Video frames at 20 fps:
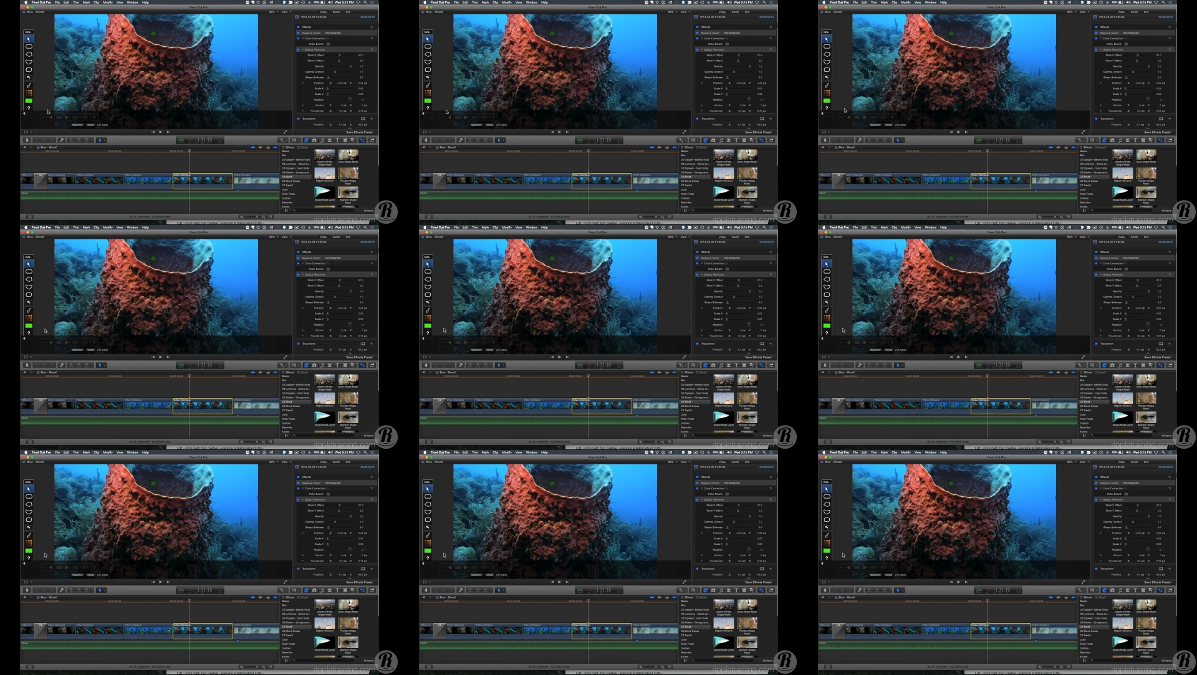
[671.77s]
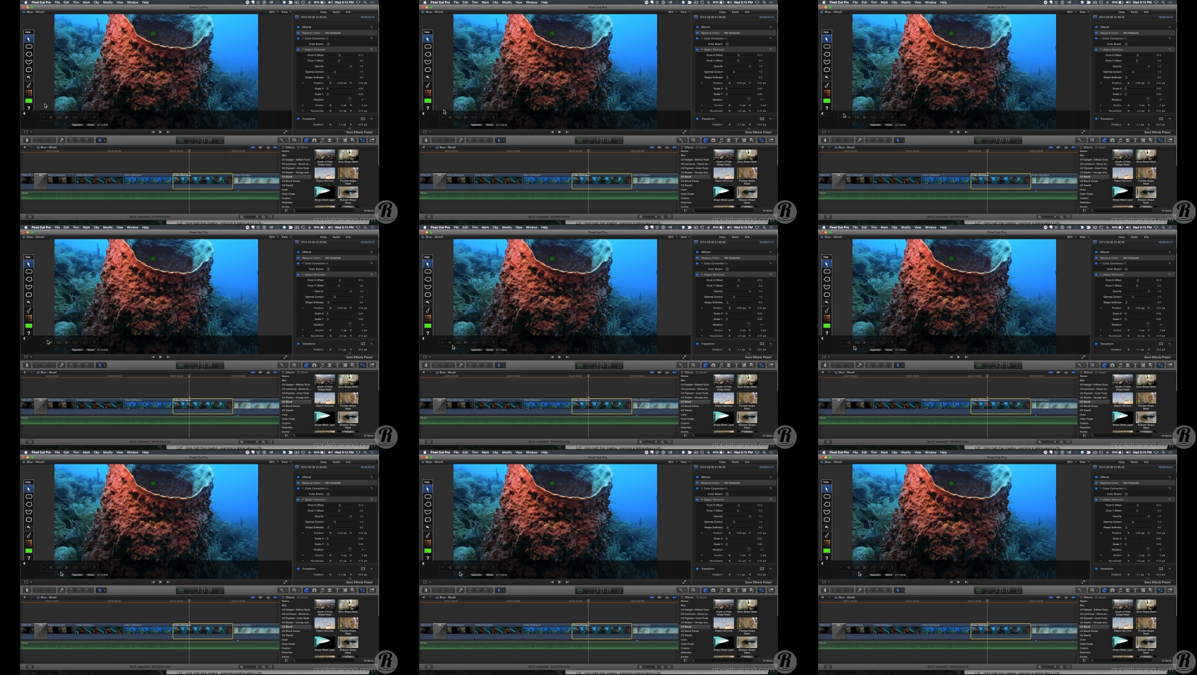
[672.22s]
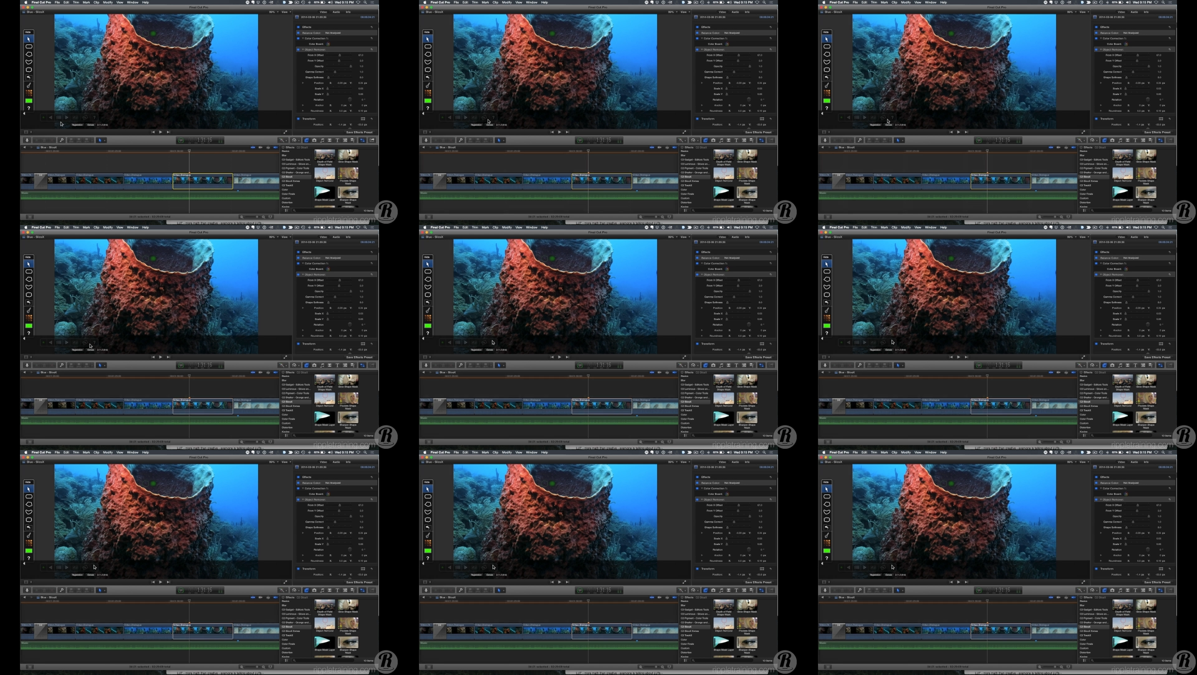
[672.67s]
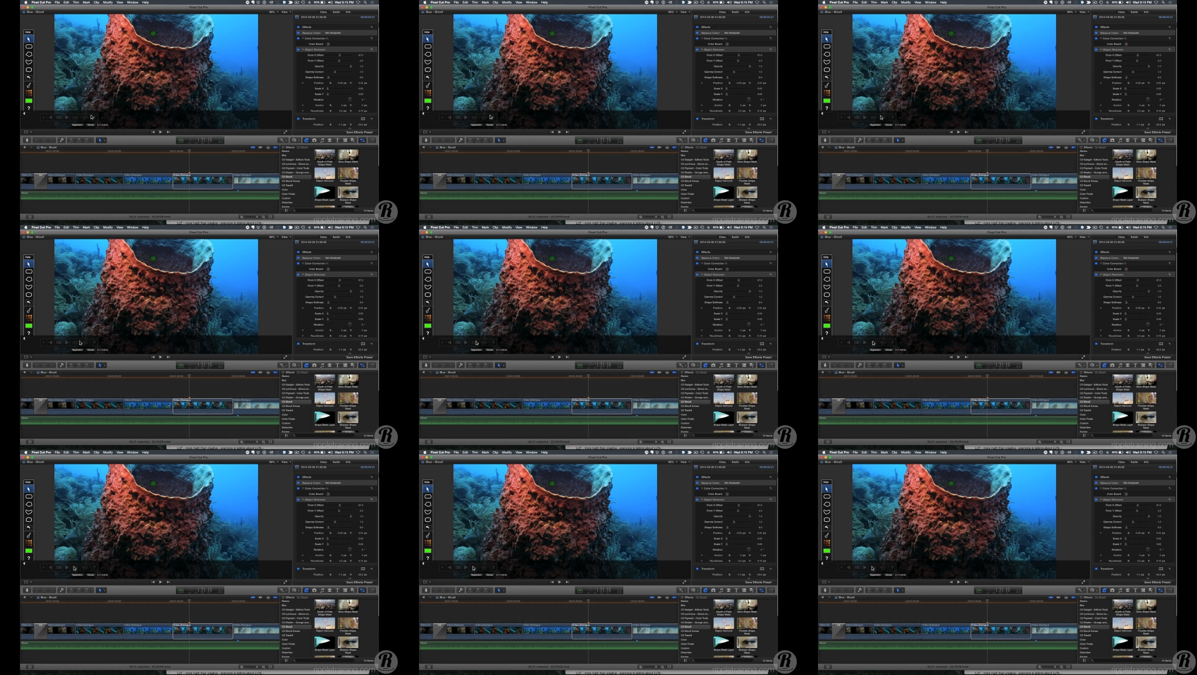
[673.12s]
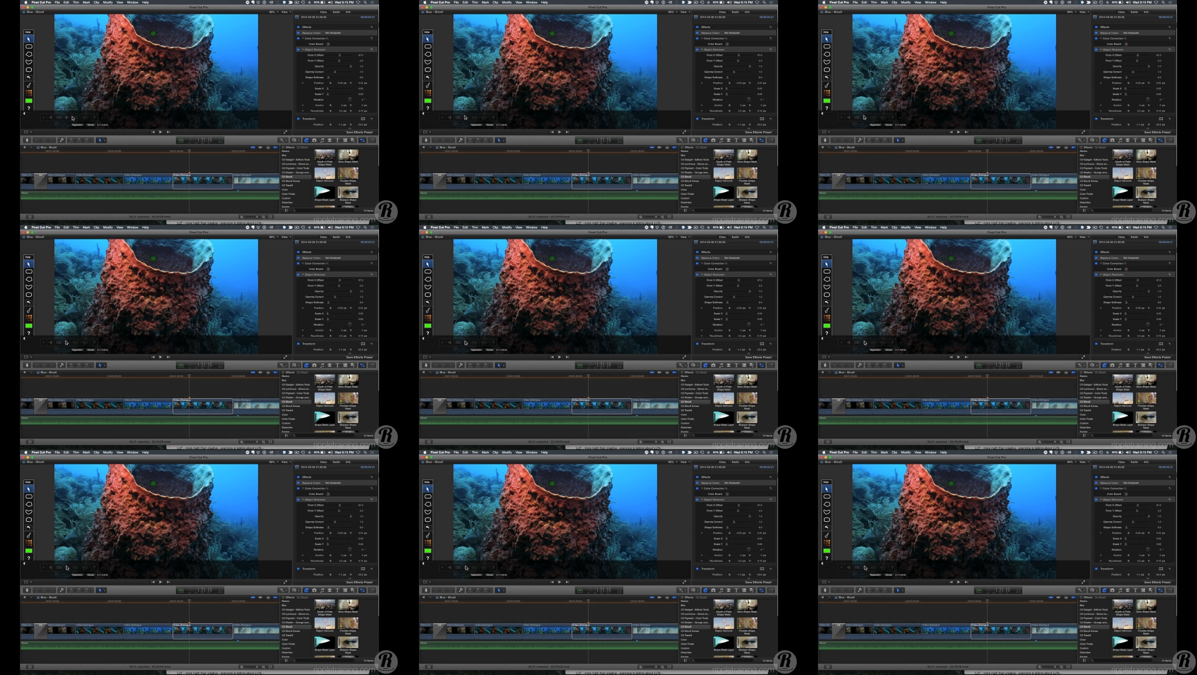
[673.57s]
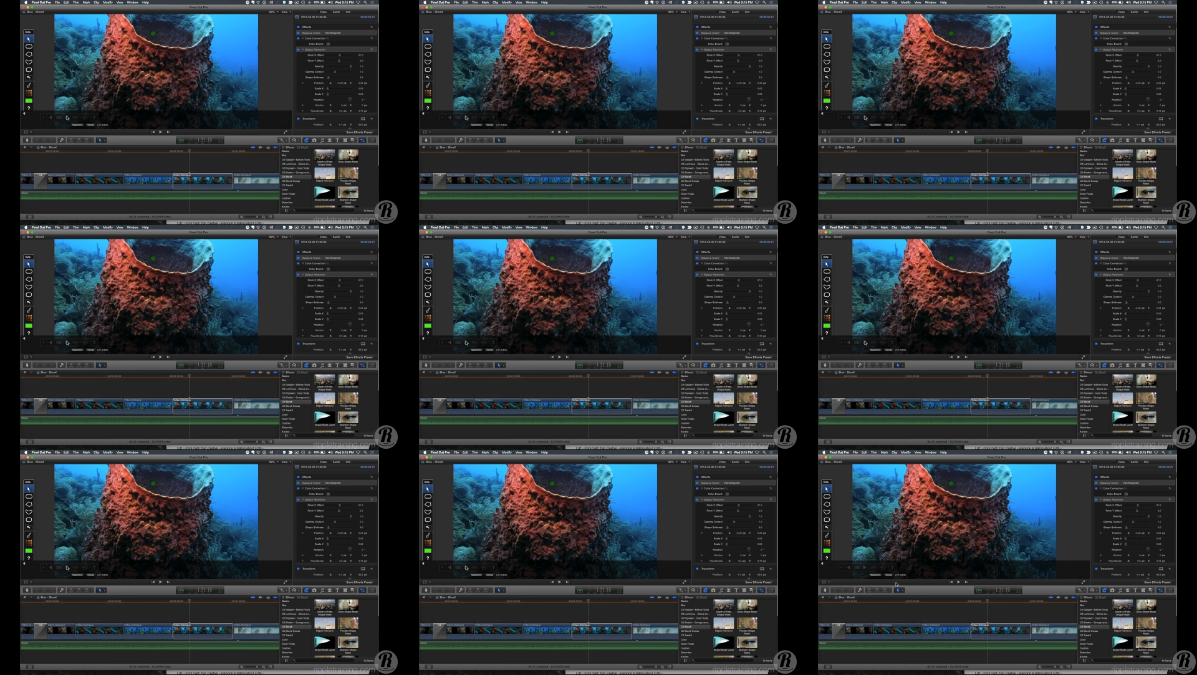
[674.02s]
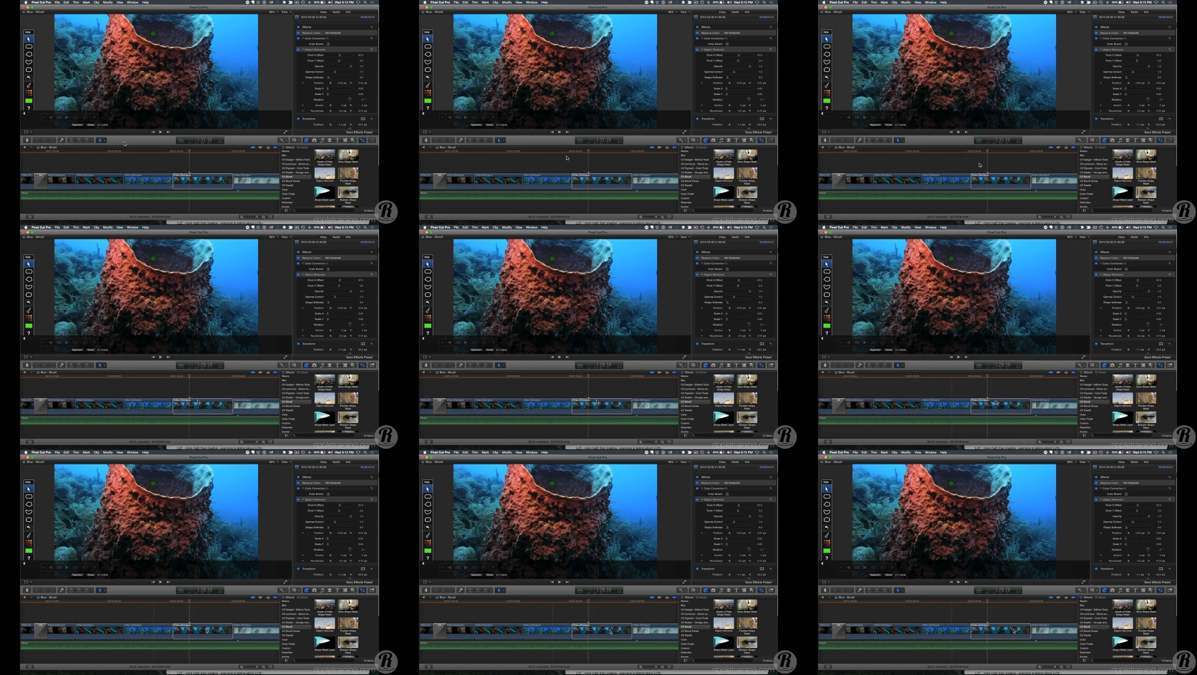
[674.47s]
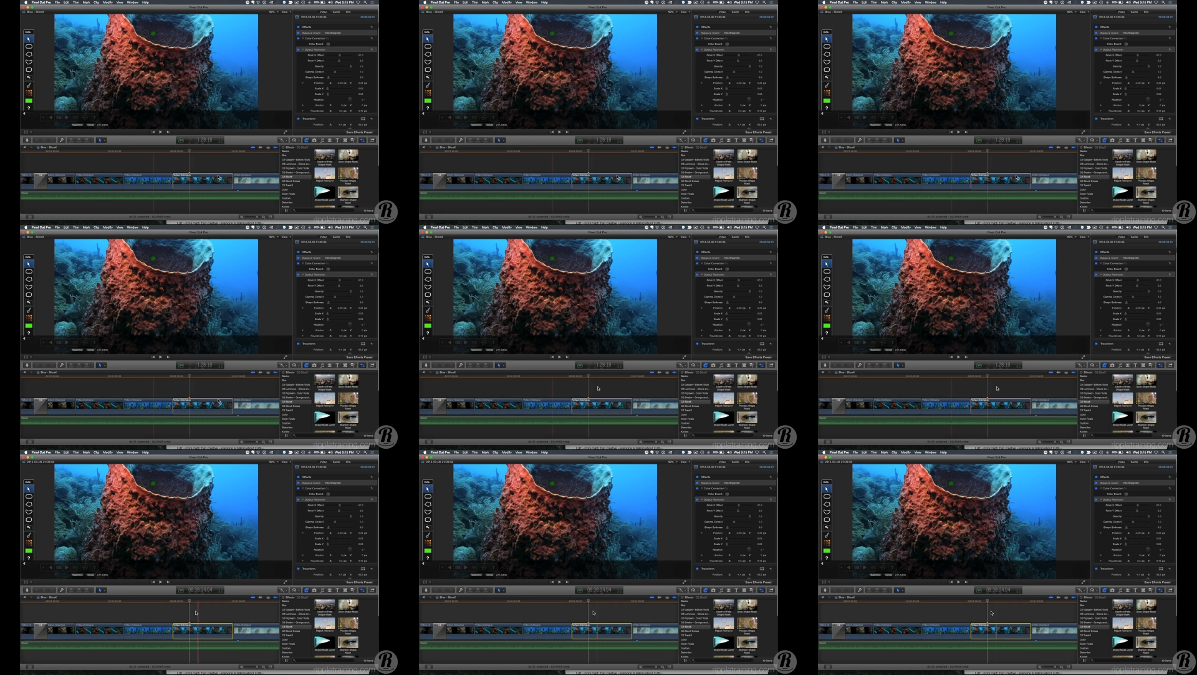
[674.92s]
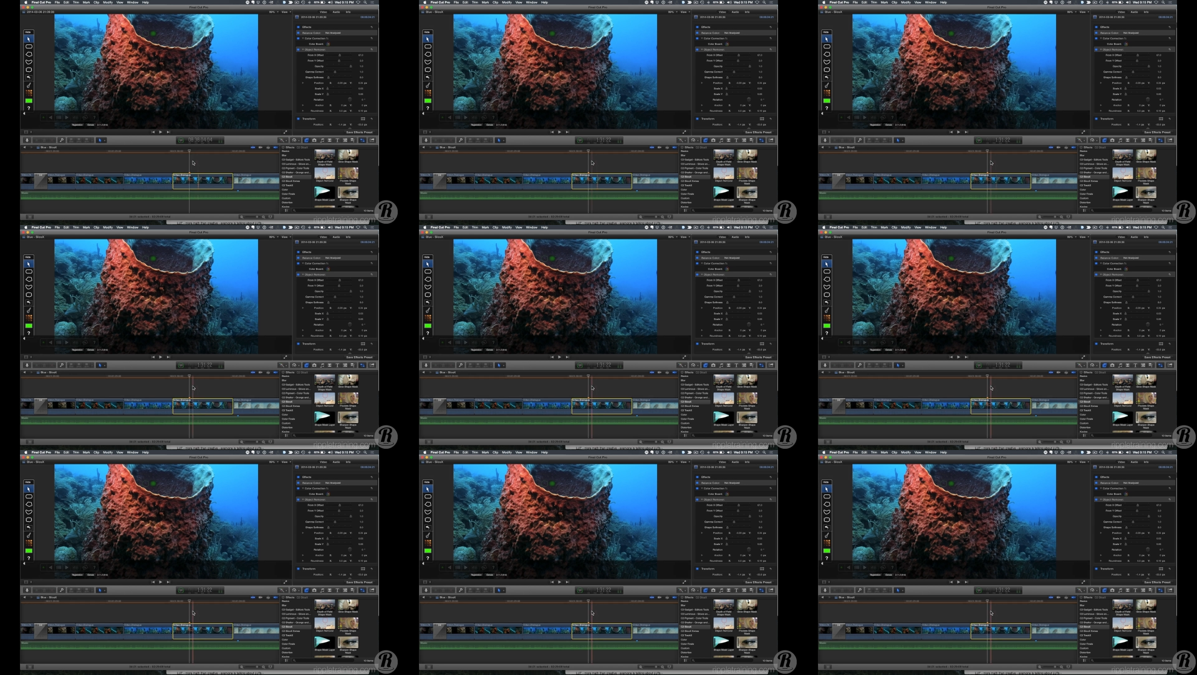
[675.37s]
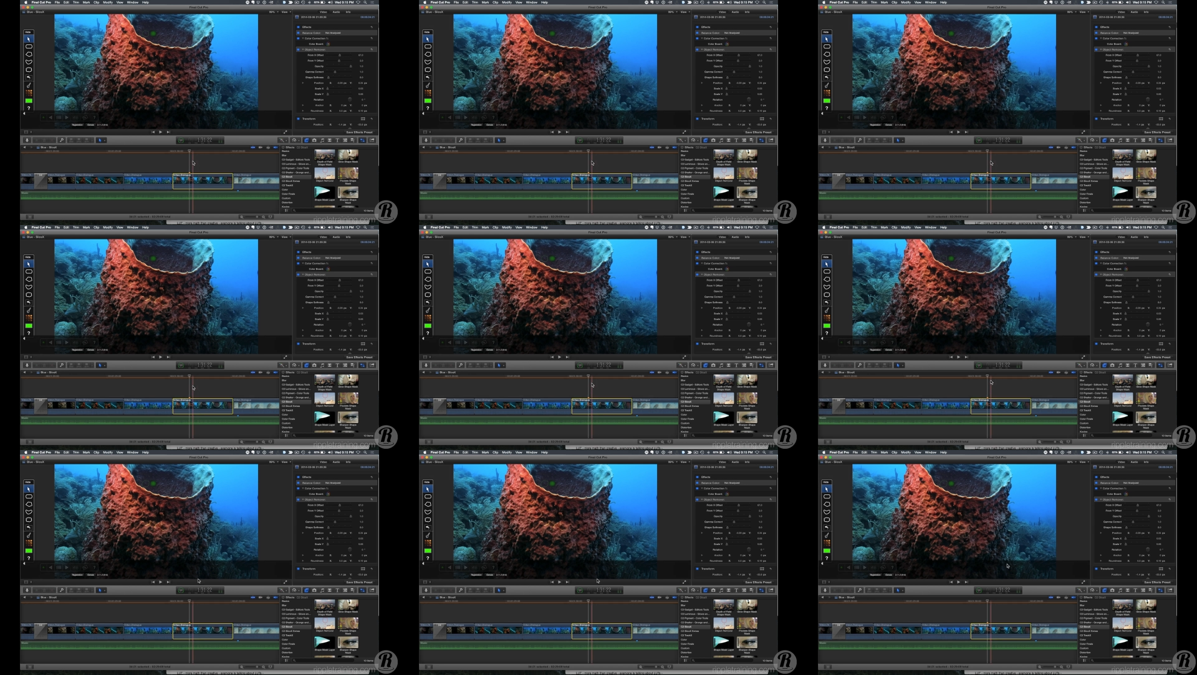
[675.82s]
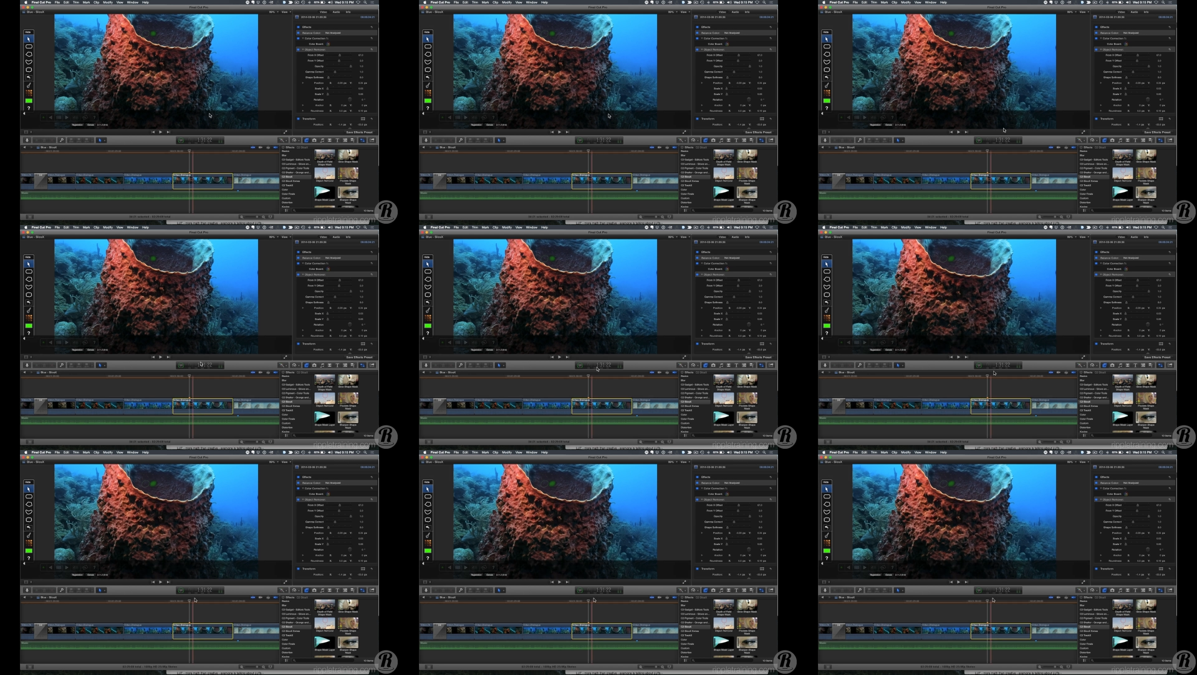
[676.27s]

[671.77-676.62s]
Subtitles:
No face is visible, so there are no lips to read.